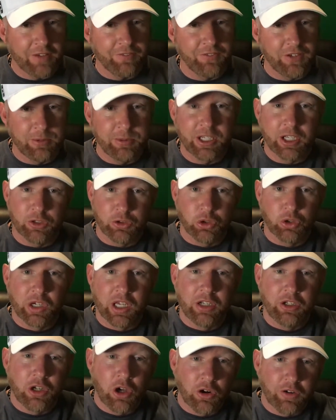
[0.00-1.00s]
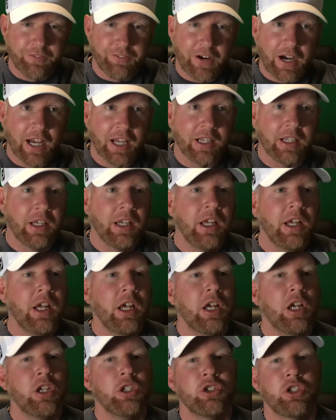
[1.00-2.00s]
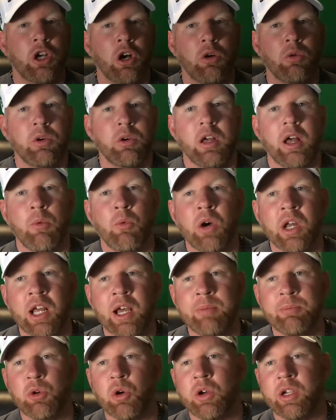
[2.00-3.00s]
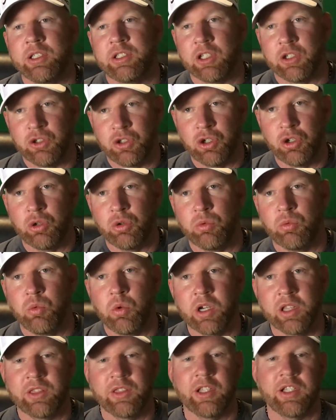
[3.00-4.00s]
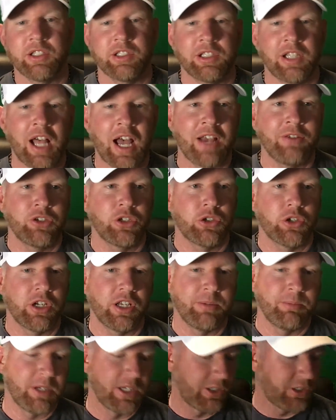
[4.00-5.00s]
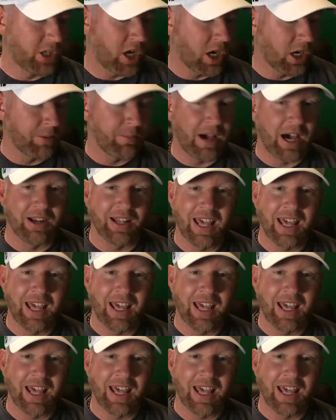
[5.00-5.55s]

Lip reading: feed because you'll get notified. So what I'm going to do with this live stream is talk about